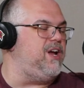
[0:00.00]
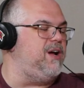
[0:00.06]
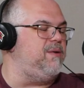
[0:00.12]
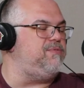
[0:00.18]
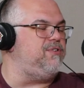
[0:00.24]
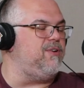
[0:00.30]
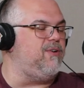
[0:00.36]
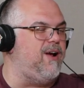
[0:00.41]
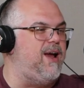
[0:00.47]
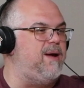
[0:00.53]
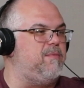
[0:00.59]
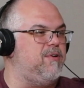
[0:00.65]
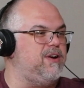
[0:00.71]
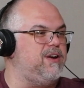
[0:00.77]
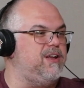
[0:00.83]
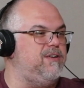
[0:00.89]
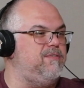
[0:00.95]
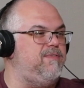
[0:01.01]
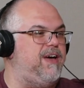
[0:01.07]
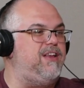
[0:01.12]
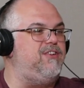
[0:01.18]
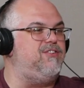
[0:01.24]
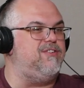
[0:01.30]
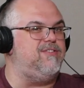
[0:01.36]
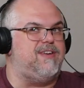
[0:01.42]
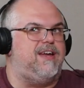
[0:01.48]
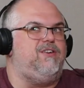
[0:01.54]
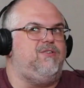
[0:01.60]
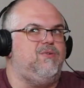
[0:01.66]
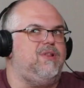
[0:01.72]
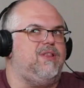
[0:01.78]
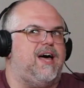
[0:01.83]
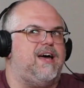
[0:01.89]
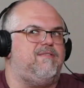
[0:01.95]
comes to grammar and conventions, I do
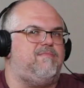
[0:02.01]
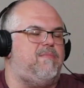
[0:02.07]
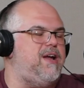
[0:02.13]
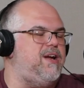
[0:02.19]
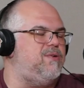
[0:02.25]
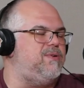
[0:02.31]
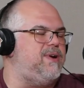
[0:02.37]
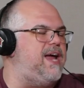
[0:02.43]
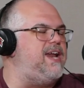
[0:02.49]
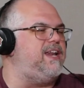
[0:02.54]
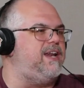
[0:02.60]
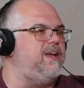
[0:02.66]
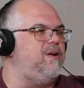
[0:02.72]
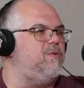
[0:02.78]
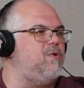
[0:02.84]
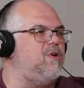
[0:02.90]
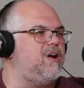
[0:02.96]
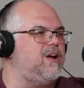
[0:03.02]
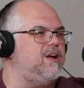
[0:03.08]
a lot of my own editing work.